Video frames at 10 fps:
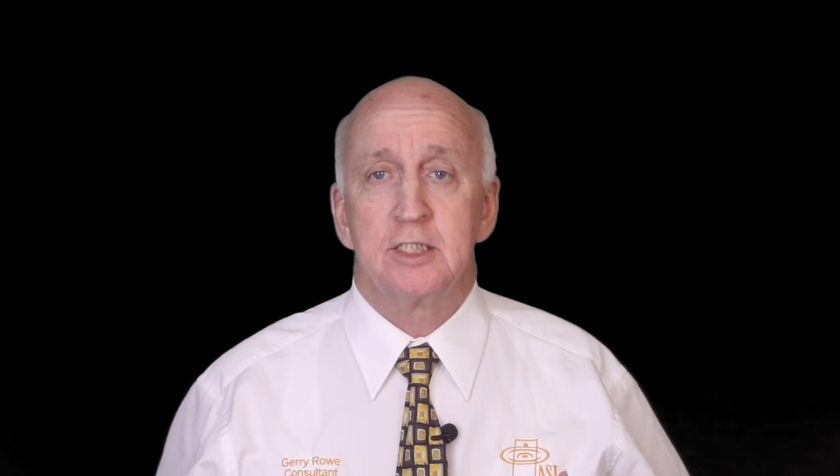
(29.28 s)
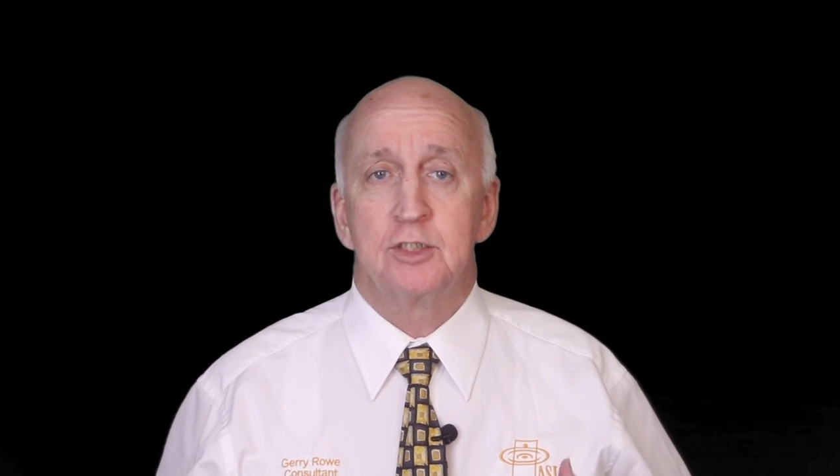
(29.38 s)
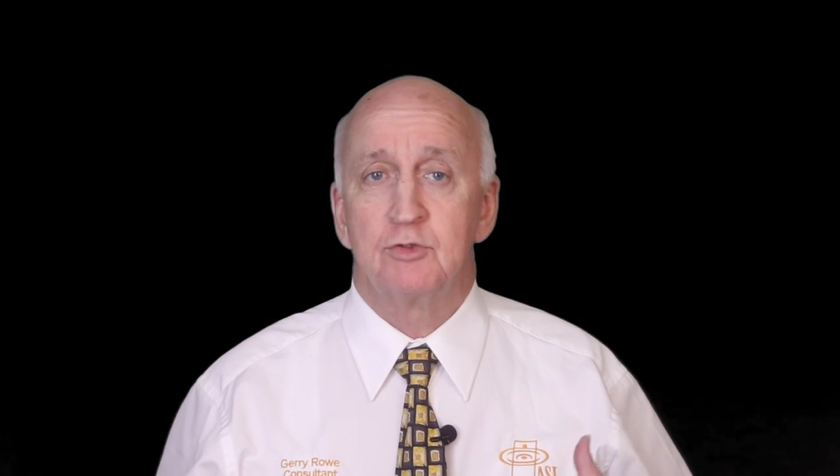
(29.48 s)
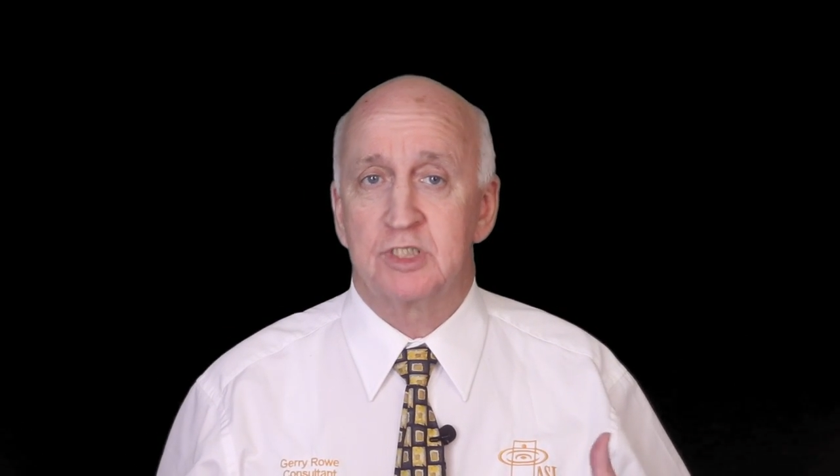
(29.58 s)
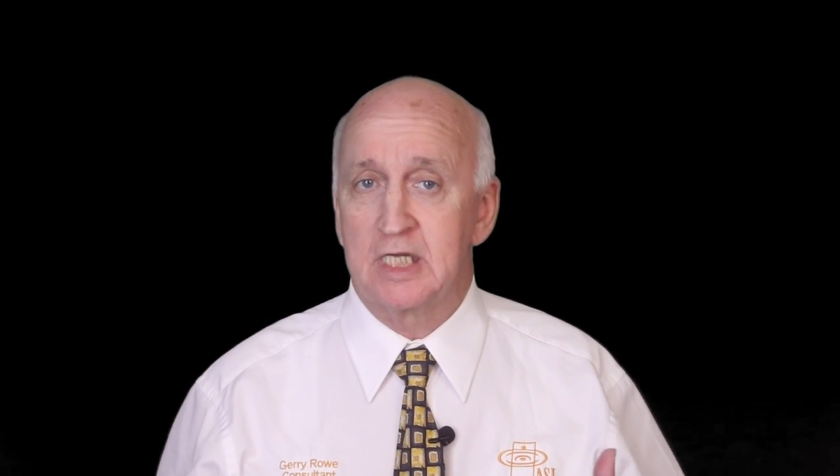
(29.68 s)

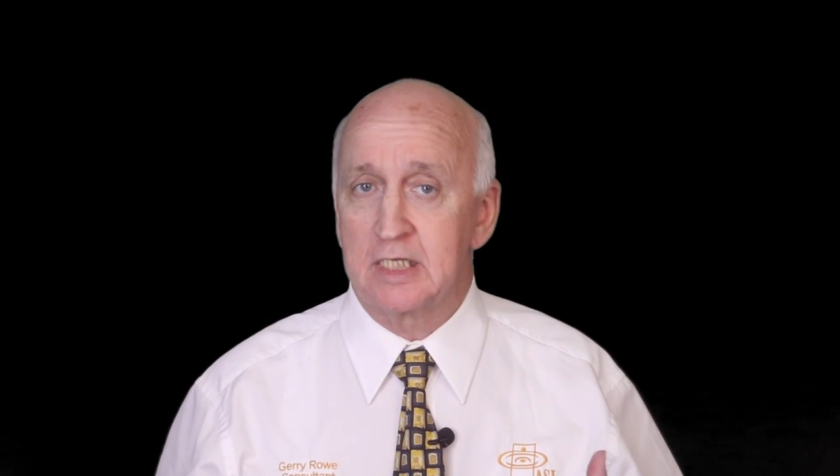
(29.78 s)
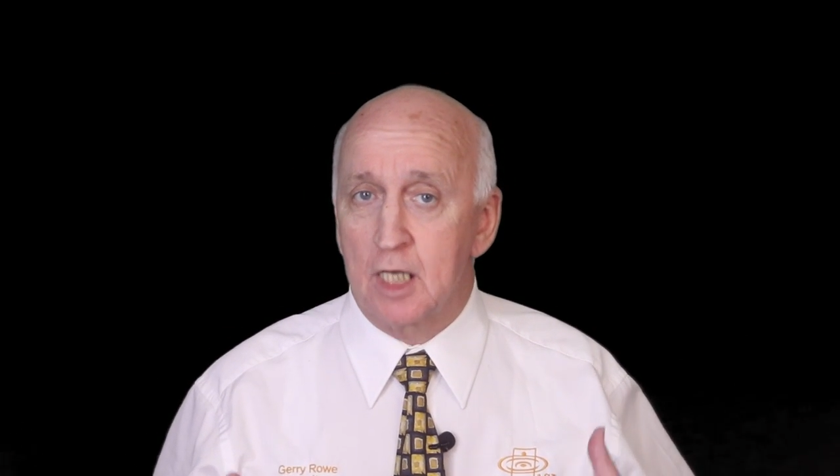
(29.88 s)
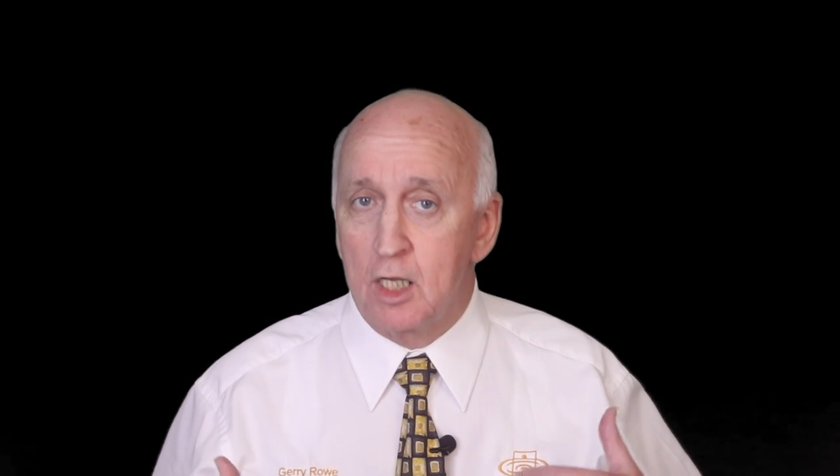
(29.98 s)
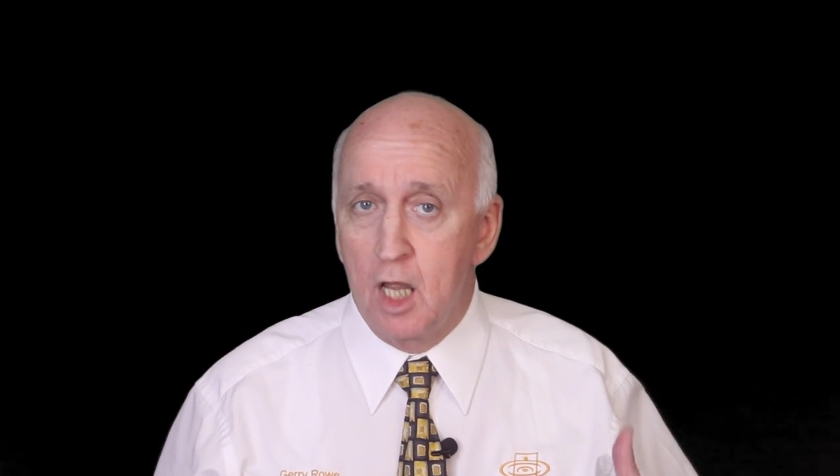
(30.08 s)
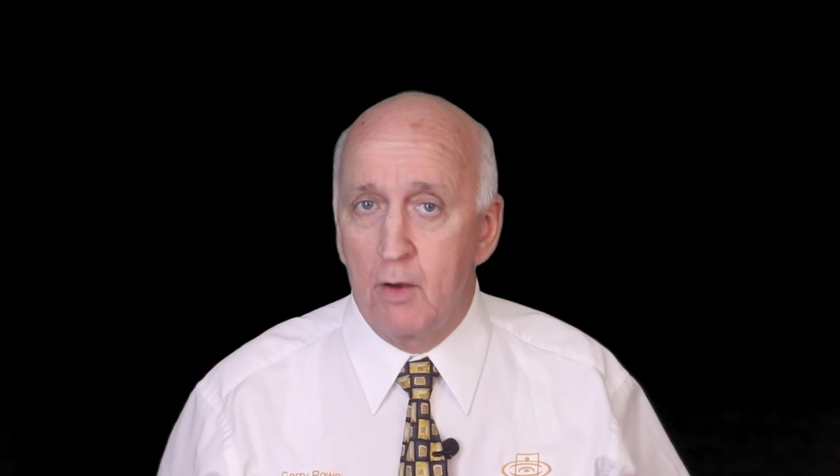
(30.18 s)
to sit
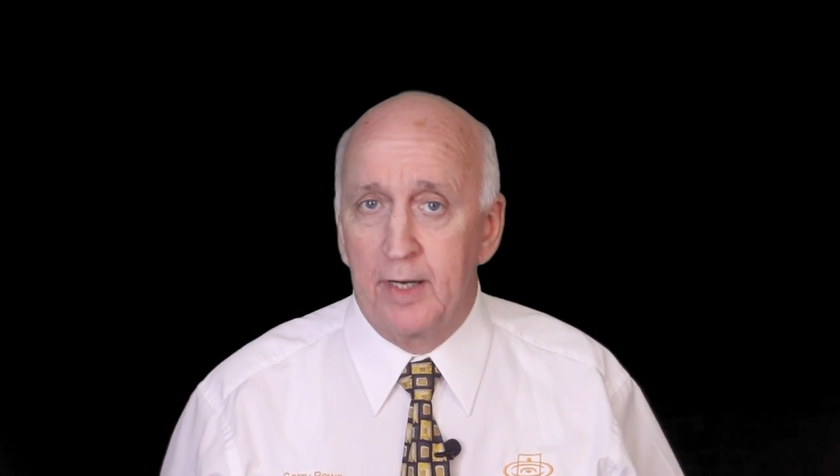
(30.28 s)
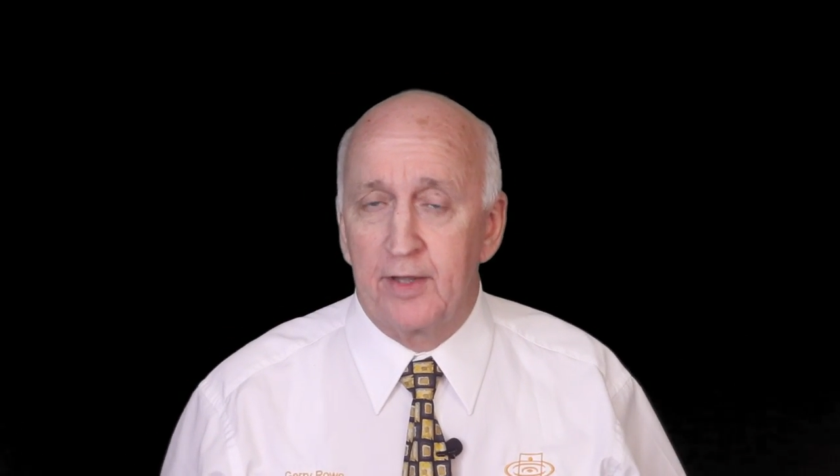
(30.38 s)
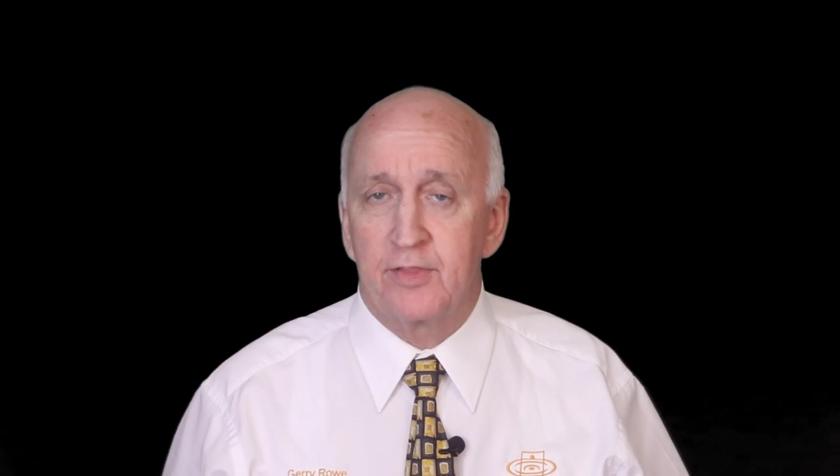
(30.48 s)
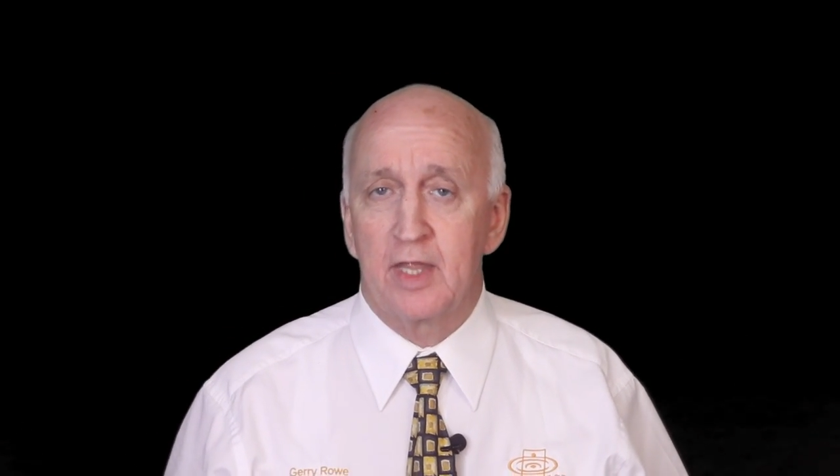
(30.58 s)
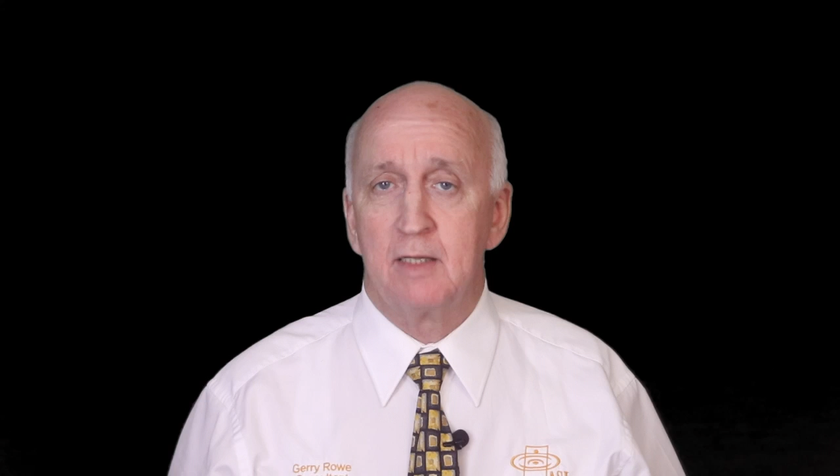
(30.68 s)
lower than